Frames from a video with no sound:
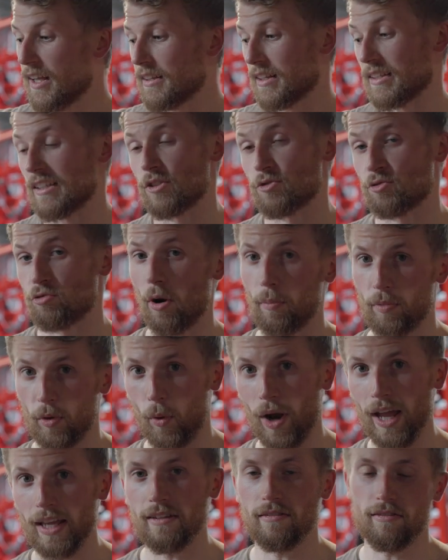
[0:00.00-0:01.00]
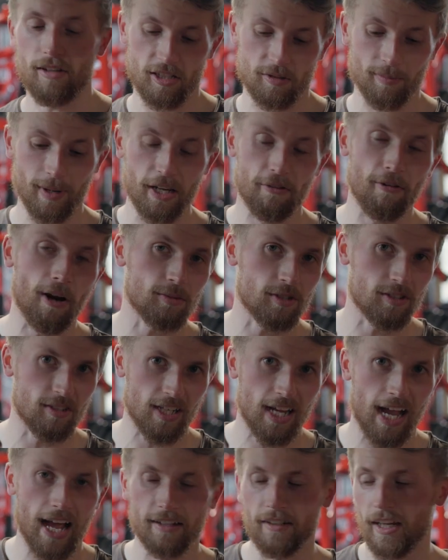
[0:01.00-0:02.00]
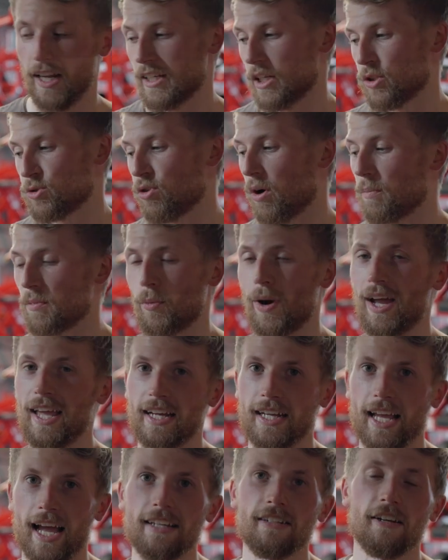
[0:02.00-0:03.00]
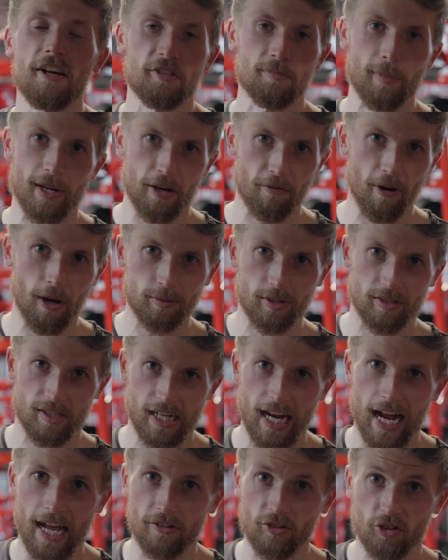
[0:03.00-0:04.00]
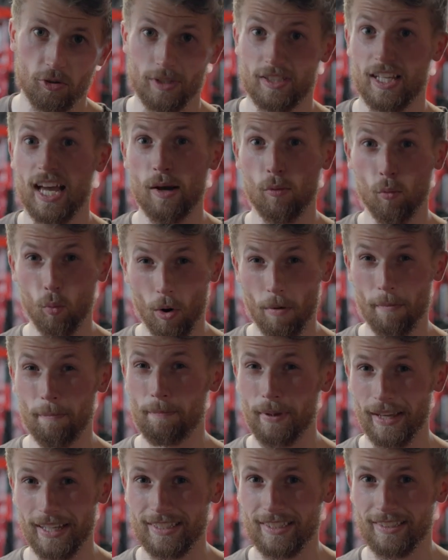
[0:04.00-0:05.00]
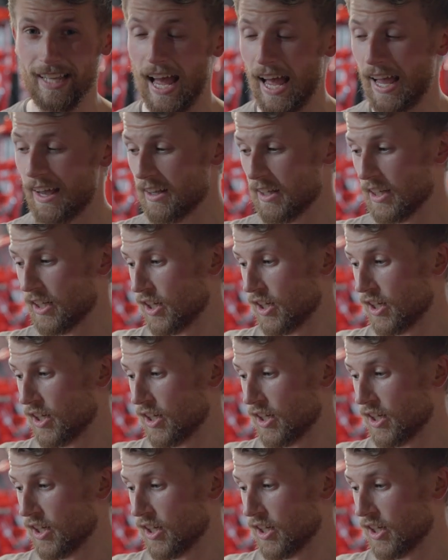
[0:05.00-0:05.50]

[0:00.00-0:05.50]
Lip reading: then I'll drop the weight as many reps as I can, and I'll drop the weight again as many reps as I can. So it's like one big set,